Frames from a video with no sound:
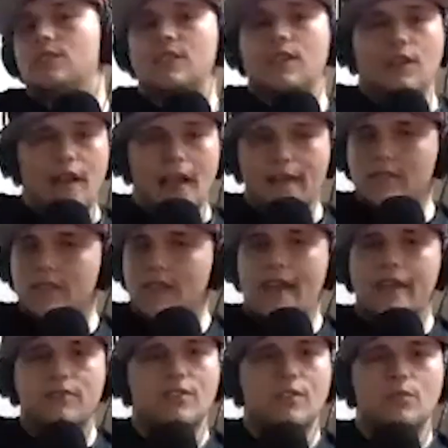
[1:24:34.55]
you don't have to
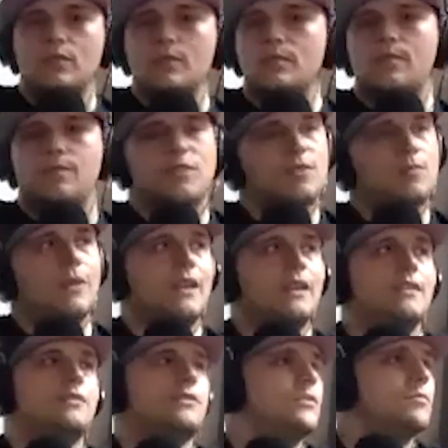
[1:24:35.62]
have someone
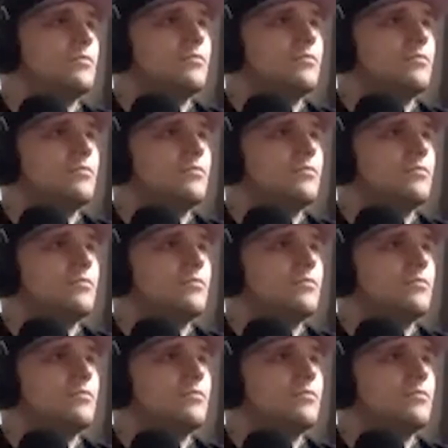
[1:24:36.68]
spend,